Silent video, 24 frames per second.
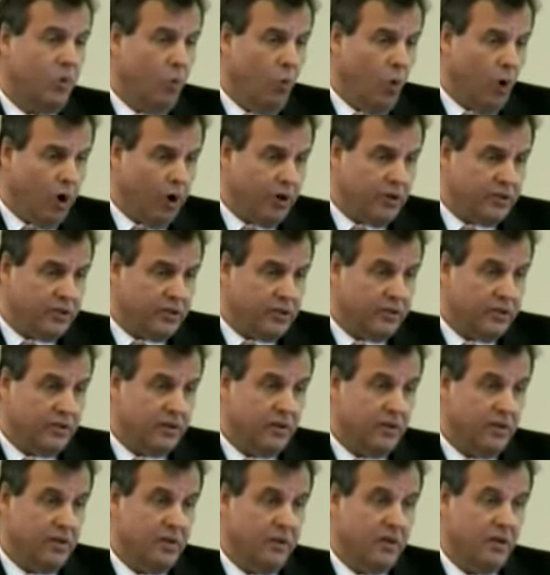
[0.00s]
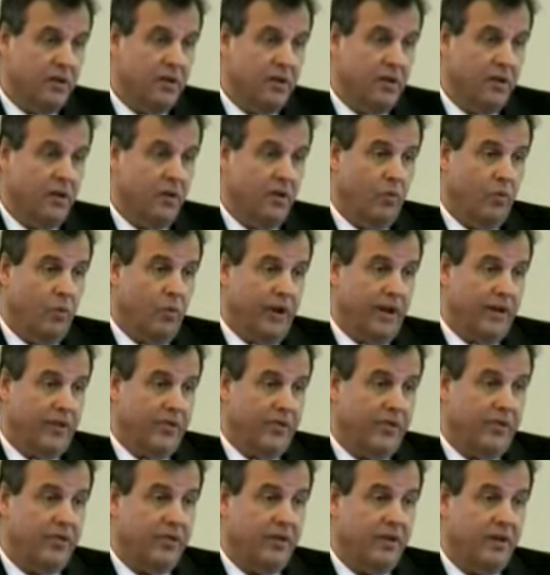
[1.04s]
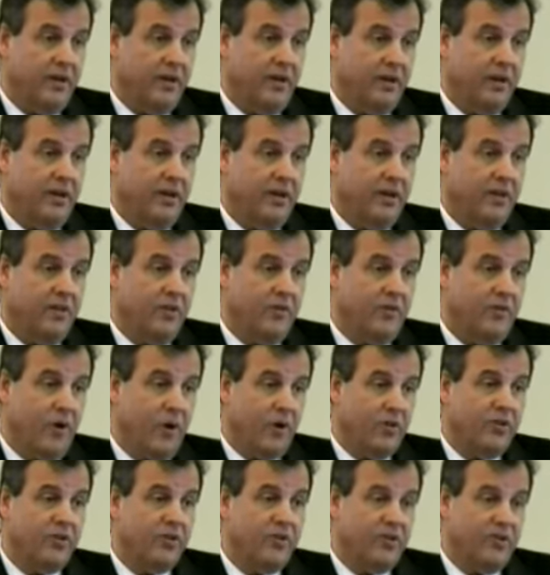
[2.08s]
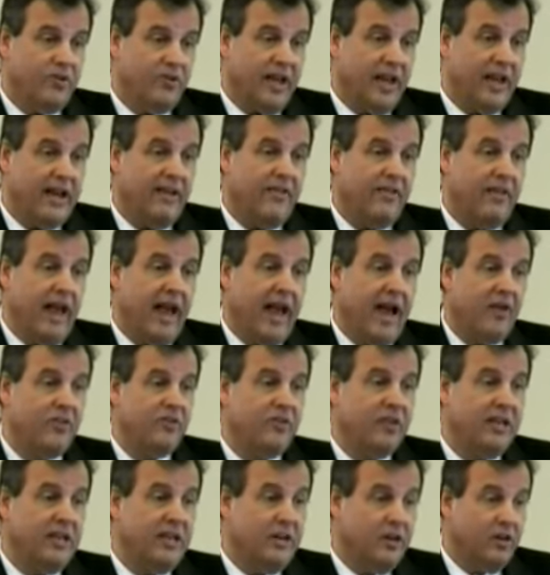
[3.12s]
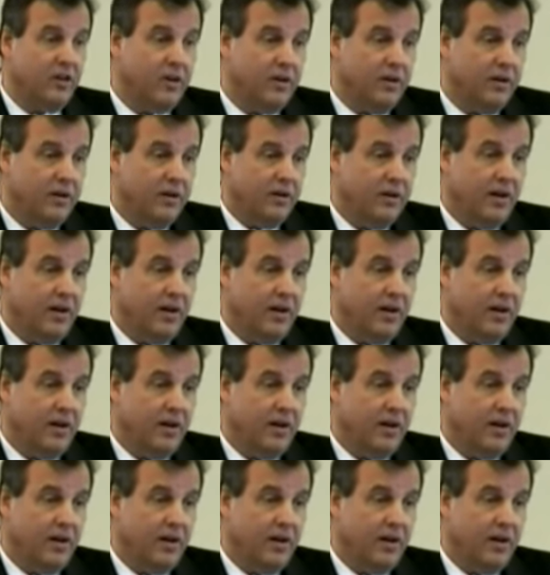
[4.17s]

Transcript: worked with the folks in the Senate and the House here